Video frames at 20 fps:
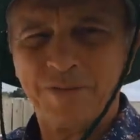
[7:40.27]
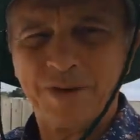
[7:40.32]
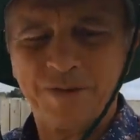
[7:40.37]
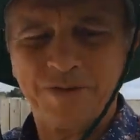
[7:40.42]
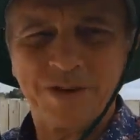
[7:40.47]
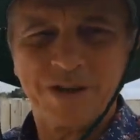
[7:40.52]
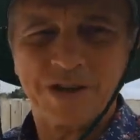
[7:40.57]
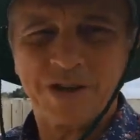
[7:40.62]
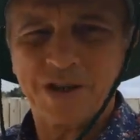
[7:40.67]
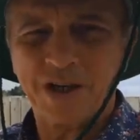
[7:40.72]

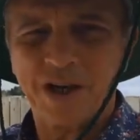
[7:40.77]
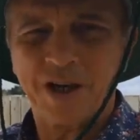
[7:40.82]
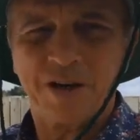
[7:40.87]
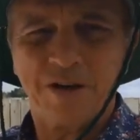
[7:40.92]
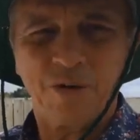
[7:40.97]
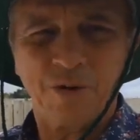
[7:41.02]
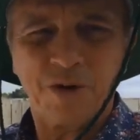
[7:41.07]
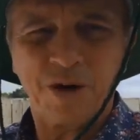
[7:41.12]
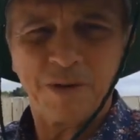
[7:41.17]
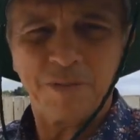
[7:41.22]
If it's still
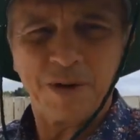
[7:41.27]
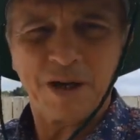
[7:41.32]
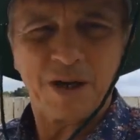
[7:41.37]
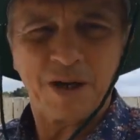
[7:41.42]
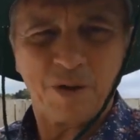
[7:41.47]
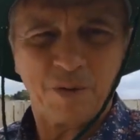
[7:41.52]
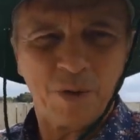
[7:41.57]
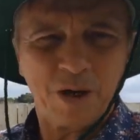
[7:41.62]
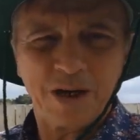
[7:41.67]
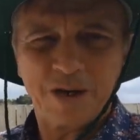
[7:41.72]
annoying me
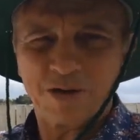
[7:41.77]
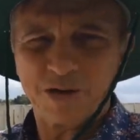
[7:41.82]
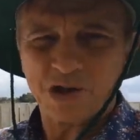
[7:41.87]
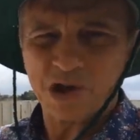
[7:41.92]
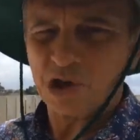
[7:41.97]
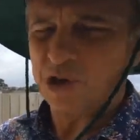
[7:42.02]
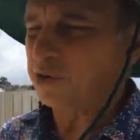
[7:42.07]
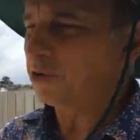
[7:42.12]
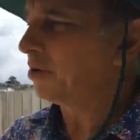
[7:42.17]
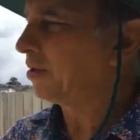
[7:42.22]
in a week or
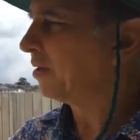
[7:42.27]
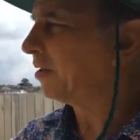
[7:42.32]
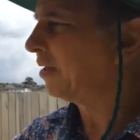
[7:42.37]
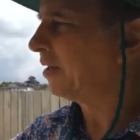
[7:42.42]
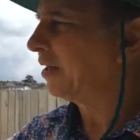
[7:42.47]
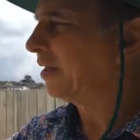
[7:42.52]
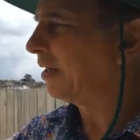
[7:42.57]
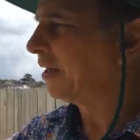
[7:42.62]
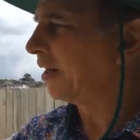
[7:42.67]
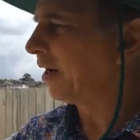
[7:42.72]
two,
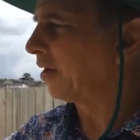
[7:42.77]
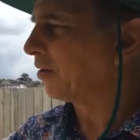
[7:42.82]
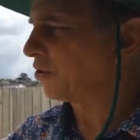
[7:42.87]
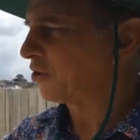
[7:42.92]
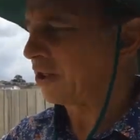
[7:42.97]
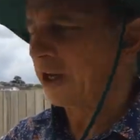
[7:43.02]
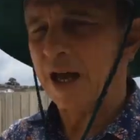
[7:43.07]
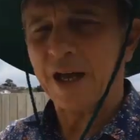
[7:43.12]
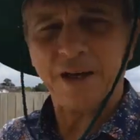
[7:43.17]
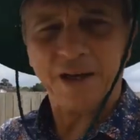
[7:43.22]
I'll
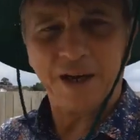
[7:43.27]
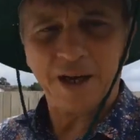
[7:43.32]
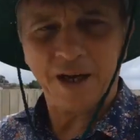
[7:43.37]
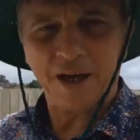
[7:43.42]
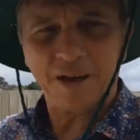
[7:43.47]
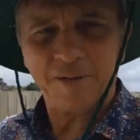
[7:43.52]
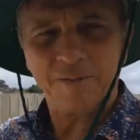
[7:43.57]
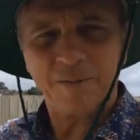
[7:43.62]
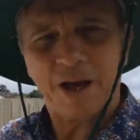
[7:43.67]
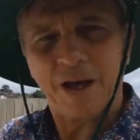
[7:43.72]
start
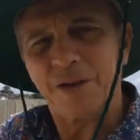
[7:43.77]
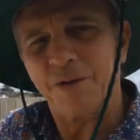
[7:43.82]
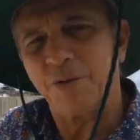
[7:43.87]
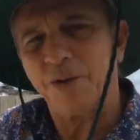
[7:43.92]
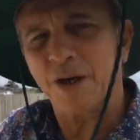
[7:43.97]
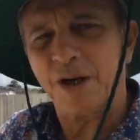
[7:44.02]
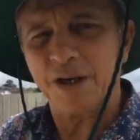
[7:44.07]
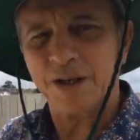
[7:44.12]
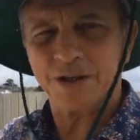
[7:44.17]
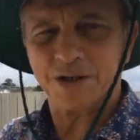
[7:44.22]
again.
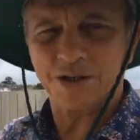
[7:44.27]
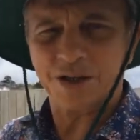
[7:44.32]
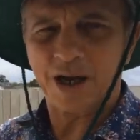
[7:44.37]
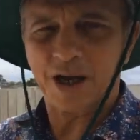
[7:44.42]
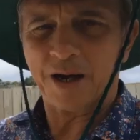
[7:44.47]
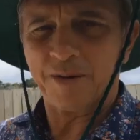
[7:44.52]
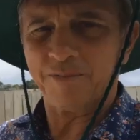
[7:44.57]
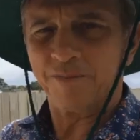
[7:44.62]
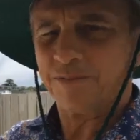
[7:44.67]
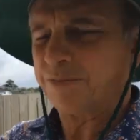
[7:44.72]
Otherwise,
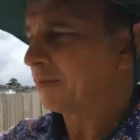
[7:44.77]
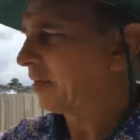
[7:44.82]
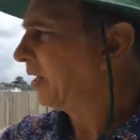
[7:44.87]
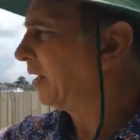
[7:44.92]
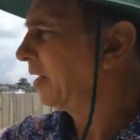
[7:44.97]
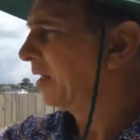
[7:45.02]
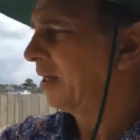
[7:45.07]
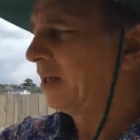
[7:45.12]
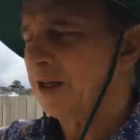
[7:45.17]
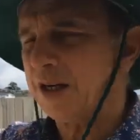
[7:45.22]

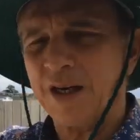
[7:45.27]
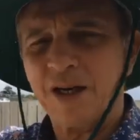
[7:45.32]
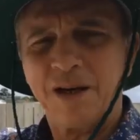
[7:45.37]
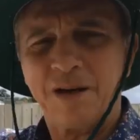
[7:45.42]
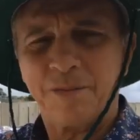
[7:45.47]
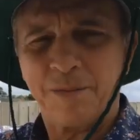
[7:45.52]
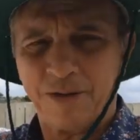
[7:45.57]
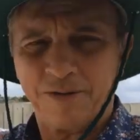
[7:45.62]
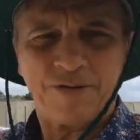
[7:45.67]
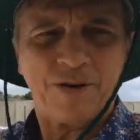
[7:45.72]

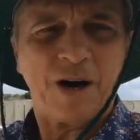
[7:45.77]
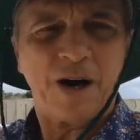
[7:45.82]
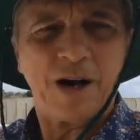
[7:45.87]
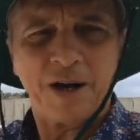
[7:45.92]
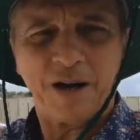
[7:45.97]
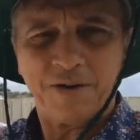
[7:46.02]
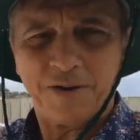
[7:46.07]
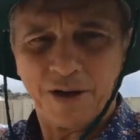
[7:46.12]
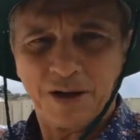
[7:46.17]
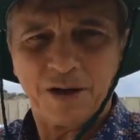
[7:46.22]
it'll be
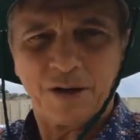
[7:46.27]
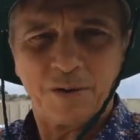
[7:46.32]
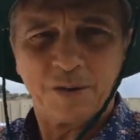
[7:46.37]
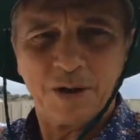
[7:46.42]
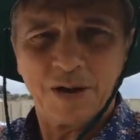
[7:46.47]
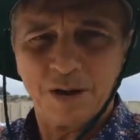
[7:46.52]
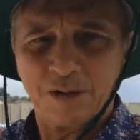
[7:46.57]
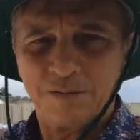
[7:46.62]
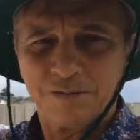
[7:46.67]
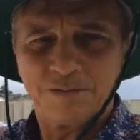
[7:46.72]
fine. I think it
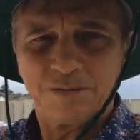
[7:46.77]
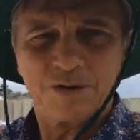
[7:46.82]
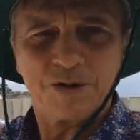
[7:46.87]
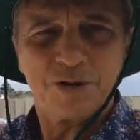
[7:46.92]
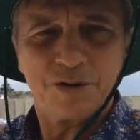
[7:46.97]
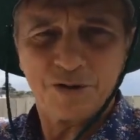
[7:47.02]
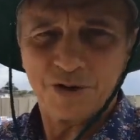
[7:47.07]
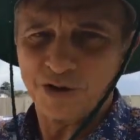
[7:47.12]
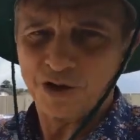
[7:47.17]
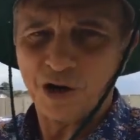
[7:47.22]
will
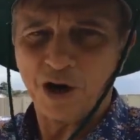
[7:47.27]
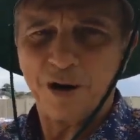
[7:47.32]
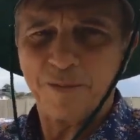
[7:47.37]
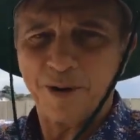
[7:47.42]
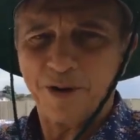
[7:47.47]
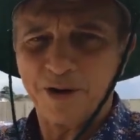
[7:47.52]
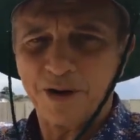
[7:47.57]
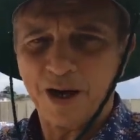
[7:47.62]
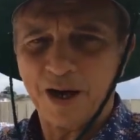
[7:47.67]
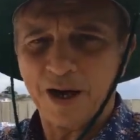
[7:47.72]
do the
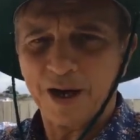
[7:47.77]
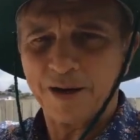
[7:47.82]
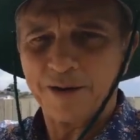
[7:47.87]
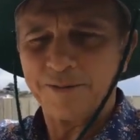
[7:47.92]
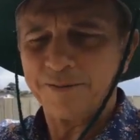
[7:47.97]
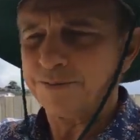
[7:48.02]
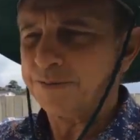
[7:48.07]
job okay.